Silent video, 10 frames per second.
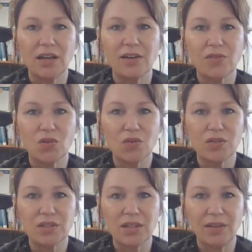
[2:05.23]
Of
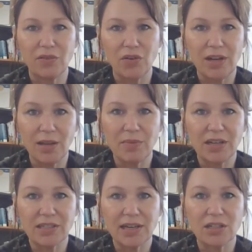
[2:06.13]
course, if you're in
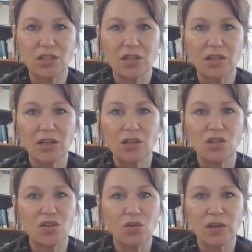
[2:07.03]
imminent danger, you
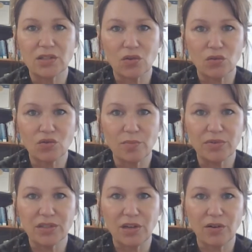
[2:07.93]
should always call
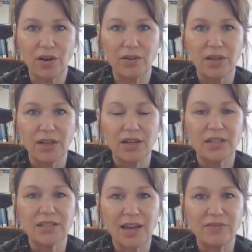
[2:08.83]
000.
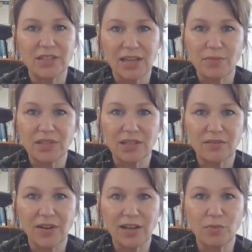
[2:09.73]
Safe Steps is
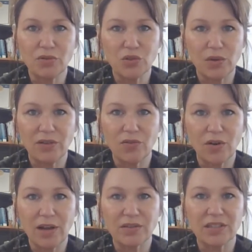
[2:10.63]
available 24
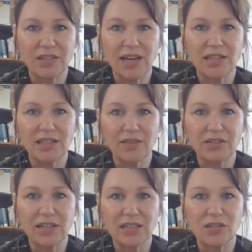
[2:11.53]
hours a day, 7
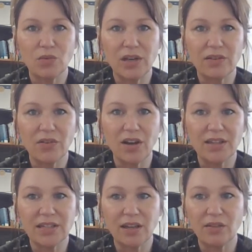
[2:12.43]
days a week via the
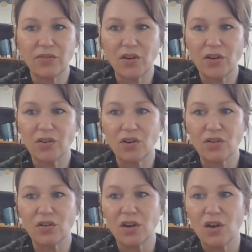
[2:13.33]
telephone
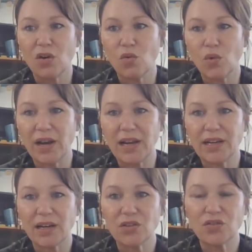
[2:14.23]
on
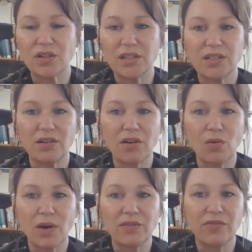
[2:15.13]
1800
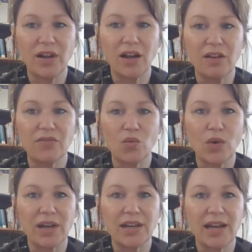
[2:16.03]
015
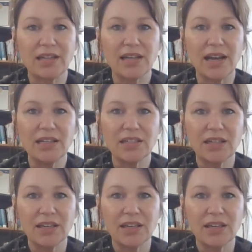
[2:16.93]
188.